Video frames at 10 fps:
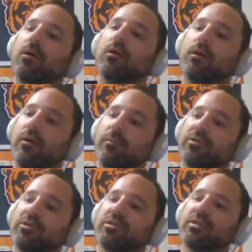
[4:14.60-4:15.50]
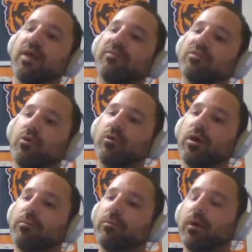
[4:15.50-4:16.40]
that pitching staff showed
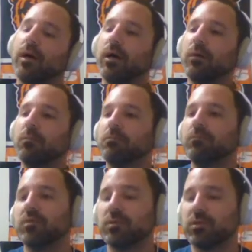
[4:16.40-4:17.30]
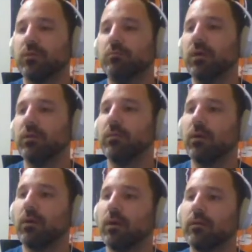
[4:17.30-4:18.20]
up, especially
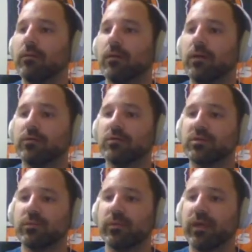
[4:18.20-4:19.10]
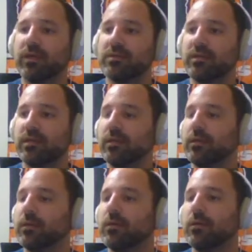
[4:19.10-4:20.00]
Bieber and Tristan
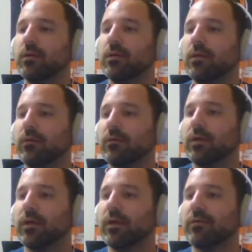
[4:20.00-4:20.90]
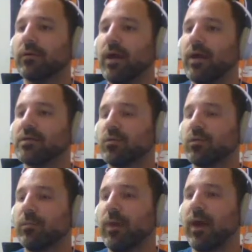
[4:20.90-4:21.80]
McKenzie. They're getting other guys
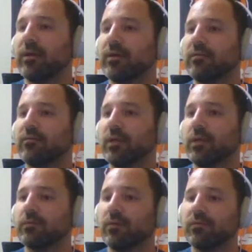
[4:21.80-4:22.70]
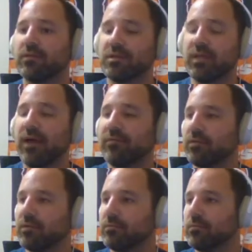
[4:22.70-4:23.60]
toward the back end of the staff
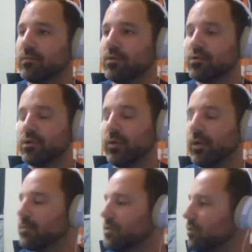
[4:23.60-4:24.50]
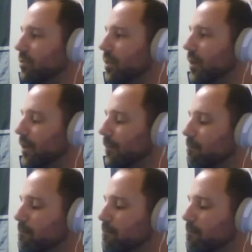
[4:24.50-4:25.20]
that are showing up too. But